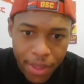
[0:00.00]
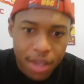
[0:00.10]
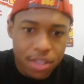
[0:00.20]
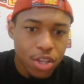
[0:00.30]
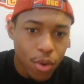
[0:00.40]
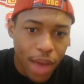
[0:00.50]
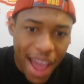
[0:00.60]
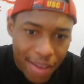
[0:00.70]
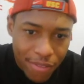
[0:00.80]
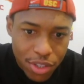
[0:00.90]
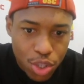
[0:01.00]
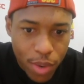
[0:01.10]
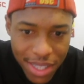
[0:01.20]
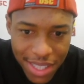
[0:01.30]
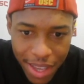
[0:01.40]
So average
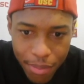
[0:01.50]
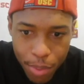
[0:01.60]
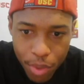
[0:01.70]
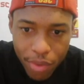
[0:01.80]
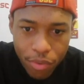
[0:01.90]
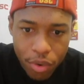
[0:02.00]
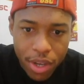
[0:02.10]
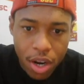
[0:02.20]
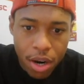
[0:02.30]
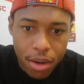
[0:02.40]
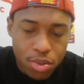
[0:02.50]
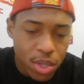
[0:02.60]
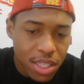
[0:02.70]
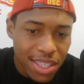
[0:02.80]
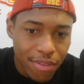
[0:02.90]

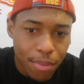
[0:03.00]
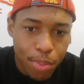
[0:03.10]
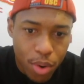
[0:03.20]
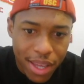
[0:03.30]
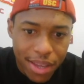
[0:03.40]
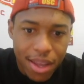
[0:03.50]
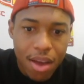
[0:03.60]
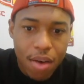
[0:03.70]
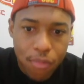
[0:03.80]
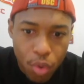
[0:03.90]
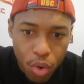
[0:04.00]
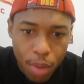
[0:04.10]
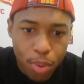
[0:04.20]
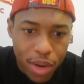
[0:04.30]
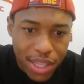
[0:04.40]
27.4
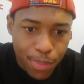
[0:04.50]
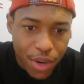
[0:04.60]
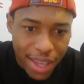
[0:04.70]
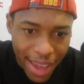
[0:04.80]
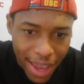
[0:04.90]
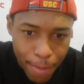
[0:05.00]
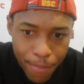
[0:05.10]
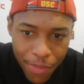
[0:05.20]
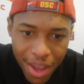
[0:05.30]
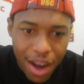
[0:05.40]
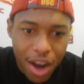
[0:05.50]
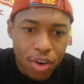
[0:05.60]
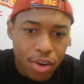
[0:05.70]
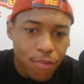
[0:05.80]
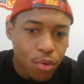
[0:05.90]
points per game,
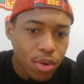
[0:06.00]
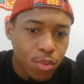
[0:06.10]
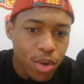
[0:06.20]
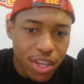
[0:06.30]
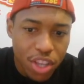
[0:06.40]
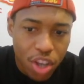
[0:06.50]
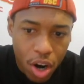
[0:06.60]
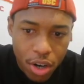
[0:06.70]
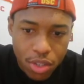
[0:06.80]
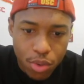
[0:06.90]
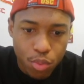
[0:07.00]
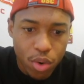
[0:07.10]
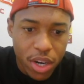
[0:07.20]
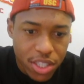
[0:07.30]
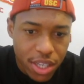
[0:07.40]
141 yards
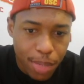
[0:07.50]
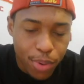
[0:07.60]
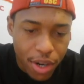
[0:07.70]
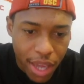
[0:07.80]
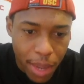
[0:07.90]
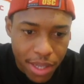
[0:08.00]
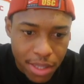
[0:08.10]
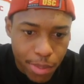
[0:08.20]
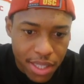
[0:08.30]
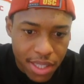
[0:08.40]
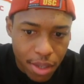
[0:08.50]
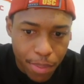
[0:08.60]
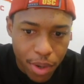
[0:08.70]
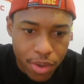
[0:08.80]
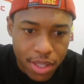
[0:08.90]
rushing per game against Big Ten
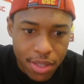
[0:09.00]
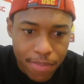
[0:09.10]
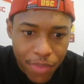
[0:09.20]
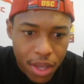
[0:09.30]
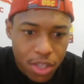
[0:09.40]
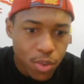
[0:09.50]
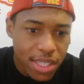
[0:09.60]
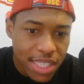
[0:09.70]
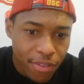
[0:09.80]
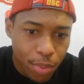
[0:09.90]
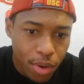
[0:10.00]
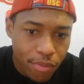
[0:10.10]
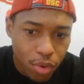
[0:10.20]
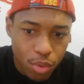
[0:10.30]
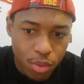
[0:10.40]
opponents,
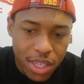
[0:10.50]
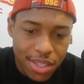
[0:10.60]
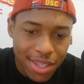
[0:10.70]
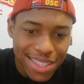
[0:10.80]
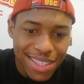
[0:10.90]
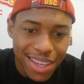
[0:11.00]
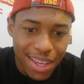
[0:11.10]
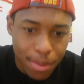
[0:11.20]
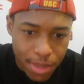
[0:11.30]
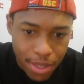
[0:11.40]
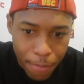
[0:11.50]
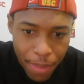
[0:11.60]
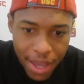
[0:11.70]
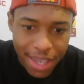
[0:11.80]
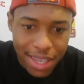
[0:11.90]
27.4 rushing attempts
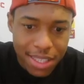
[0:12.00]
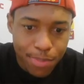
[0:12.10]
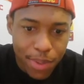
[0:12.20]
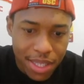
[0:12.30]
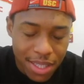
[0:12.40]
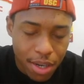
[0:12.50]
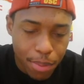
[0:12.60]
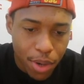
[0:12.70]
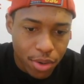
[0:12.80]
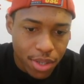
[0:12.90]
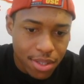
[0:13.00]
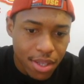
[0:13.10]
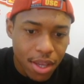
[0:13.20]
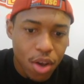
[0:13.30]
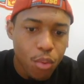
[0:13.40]
against Big Ten opponents,
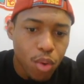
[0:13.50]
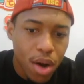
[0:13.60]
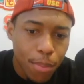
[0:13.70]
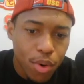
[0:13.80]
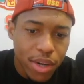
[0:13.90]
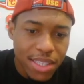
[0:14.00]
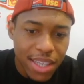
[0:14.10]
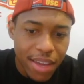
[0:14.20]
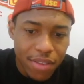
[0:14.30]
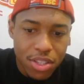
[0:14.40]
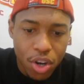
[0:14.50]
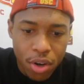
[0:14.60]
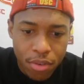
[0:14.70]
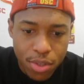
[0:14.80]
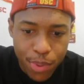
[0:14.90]
1.7
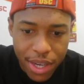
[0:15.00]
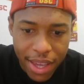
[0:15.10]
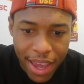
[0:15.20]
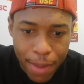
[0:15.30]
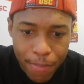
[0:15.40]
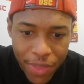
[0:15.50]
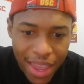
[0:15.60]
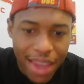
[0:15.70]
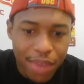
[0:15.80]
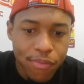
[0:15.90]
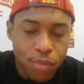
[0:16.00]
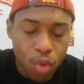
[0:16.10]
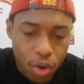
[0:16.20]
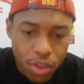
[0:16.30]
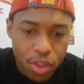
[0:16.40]
turnovers per game, and
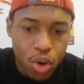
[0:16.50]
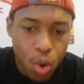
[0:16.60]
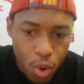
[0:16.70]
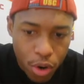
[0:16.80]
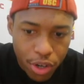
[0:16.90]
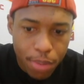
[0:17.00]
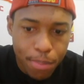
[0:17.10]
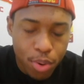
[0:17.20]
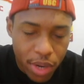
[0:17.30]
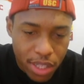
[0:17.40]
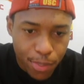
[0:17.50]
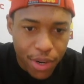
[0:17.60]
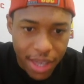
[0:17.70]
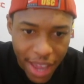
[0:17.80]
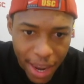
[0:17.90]
fourth quarter points
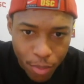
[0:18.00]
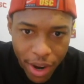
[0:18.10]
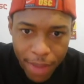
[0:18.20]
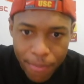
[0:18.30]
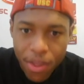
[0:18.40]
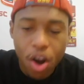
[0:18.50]
per game, right?